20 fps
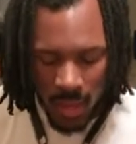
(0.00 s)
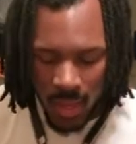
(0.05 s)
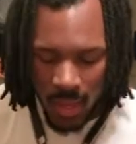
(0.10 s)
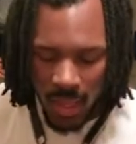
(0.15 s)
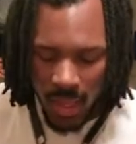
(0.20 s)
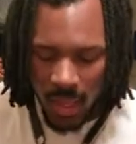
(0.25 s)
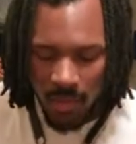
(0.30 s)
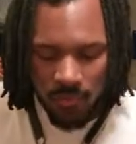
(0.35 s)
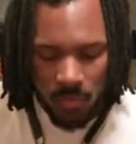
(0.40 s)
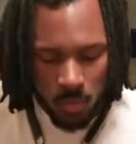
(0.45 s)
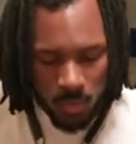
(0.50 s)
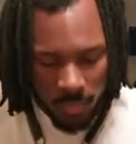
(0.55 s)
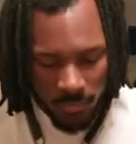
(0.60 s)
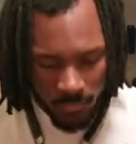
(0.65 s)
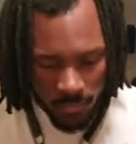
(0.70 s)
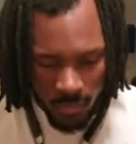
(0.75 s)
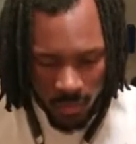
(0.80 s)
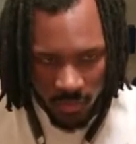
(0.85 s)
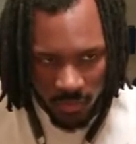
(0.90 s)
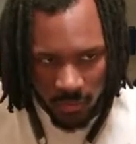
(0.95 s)
Even with
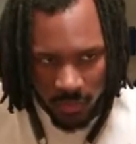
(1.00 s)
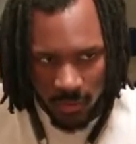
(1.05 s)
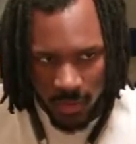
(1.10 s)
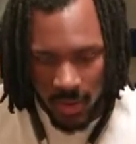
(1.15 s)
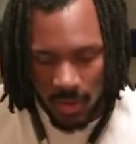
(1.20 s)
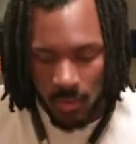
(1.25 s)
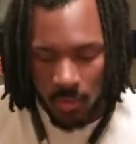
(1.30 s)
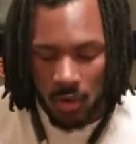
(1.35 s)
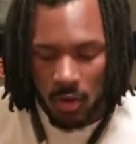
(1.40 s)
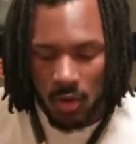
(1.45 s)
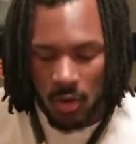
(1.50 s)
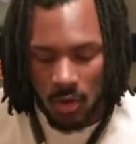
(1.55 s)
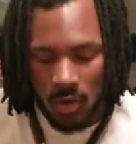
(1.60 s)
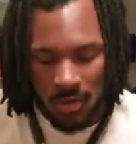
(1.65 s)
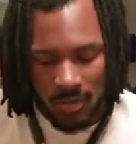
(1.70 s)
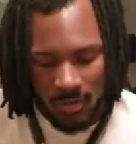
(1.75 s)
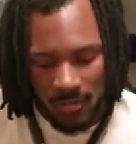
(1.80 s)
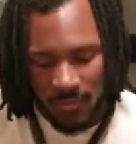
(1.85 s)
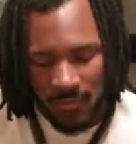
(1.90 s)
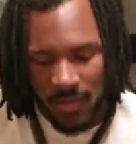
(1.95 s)
Frieza's mana
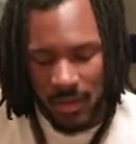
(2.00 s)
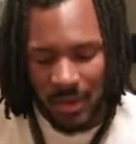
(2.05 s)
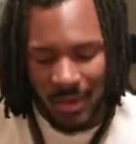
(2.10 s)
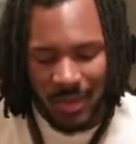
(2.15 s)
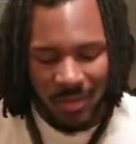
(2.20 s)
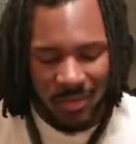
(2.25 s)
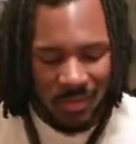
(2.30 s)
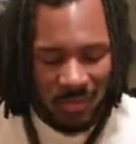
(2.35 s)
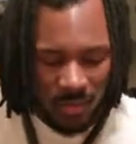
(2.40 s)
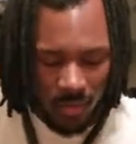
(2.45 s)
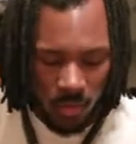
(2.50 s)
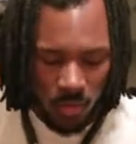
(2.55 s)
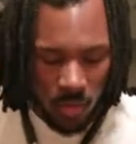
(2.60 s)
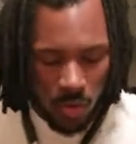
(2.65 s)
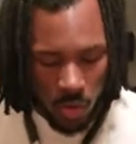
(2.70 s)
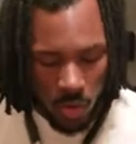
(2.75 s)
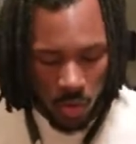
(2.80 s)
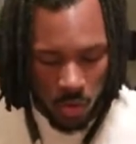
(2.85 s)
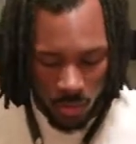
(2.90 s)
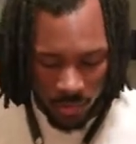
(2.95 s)
recursion effect, it still
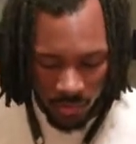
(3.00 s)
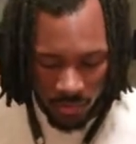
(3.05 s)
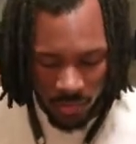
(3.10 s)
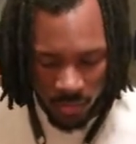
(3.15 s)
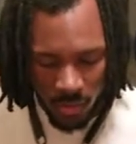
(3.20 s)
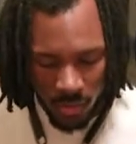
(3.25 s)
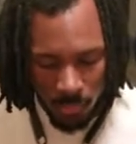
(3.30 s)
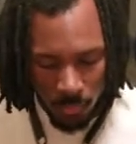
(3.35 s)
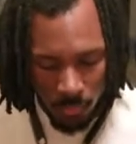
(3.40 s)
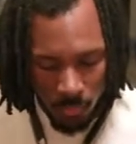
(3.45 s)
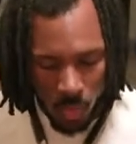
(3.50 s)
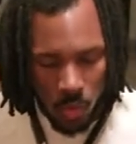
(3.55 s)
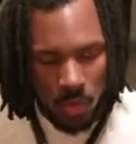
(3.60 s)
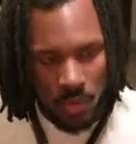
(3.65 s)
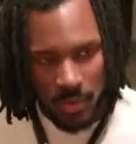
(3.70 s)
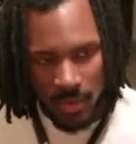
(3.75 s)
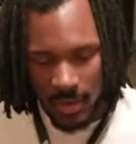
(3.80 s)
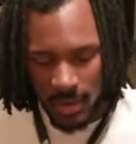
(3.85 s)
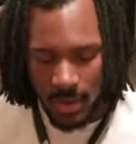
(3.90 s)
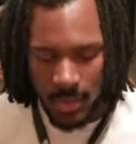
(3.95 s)
costs more
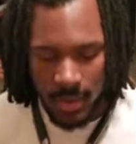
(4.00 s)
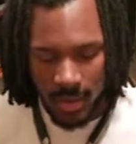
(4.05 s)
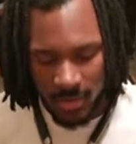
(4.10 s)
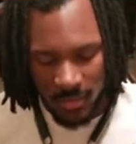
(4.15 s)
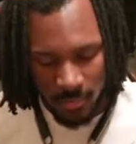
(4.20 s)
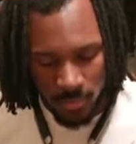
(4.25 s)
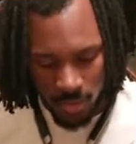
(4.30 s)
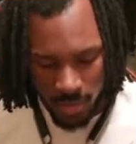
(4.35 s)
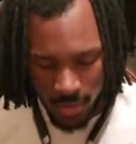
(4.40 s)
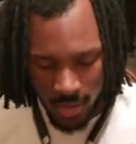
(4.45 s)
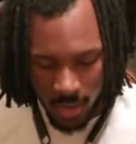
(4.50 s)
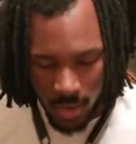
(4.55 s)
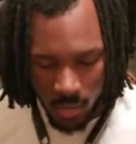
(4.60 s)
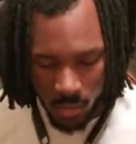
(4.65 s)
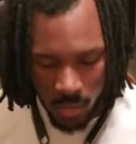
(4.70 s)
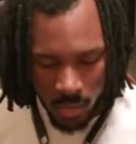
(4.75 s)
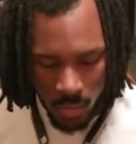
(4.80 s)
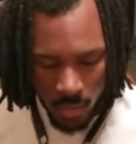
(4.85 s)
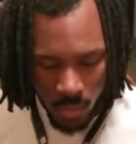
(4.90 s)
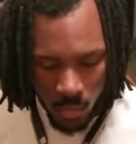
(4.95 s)
than I like to put out
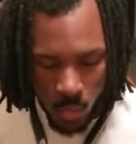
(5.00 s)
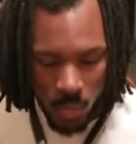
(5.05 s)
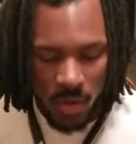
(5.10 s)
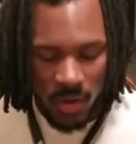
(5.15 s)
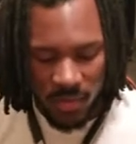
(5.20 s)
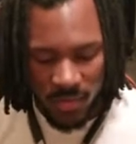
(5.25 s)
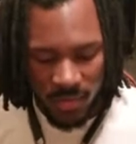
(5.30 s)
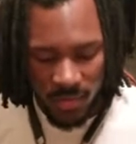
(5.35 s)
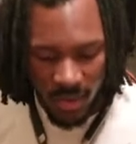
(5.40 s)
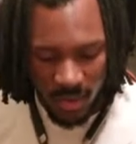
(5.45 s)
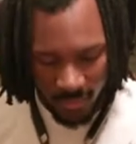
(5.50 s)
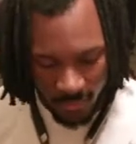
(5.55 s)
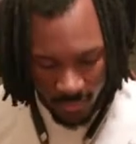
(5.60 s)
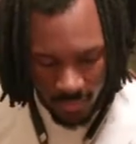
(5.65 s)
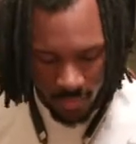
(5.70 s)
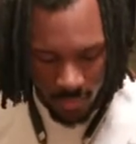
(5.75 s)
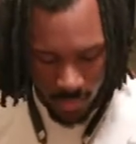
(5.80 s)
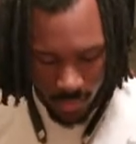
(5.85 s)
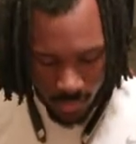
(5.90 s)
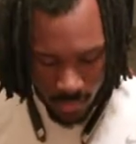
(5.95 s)
when it's
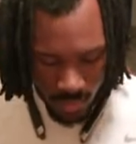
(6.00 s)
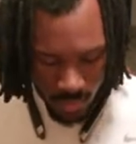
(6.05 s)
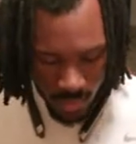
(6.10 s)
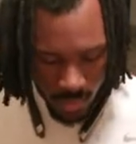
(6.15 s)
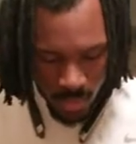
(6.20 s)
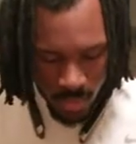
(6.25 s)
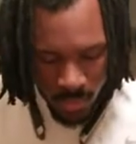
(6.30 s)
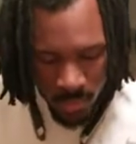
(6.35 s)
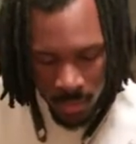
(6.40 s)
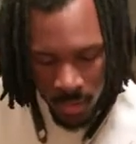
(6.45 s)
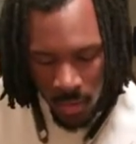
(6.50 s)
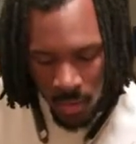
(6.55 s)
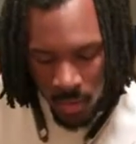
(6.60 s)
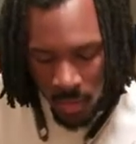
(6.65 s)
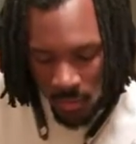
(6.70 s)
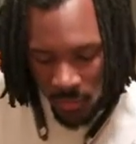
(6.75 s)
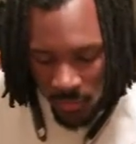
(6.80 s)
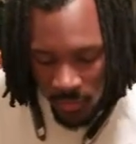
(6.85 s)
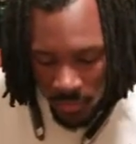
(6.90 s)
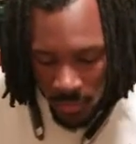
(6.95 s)
necessary.
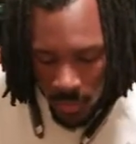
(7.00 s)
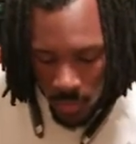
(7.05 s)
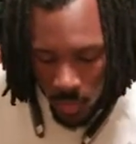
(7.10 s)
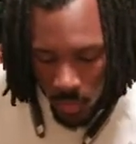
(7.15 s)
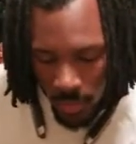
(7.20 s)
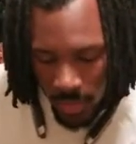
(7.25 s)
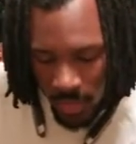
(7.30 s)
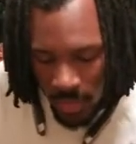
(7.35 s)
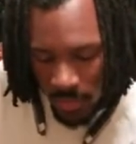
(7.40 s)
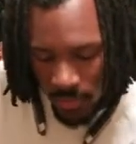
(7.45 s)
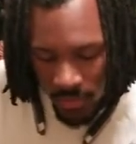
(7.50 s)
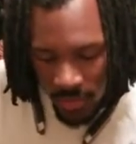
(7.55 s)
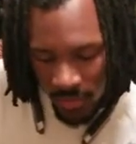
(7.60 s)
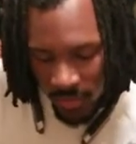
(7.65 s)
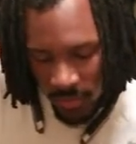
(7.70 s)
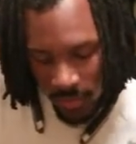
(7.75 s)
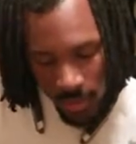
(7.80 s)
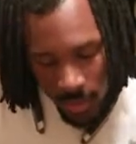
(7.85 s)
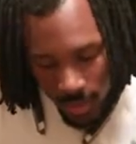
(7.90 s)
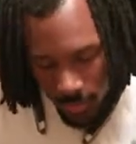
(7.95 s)
So
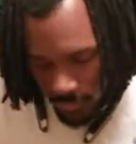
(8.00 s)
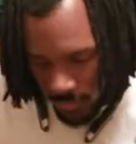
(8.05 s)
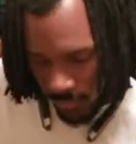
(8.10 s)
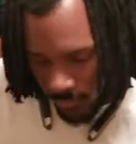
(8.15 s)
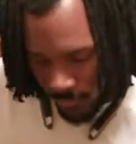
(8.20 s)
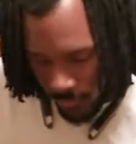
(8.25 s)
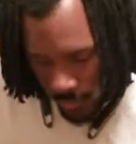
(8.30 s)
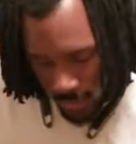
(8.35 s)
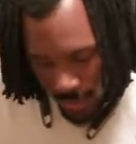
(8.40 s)
this is obviously for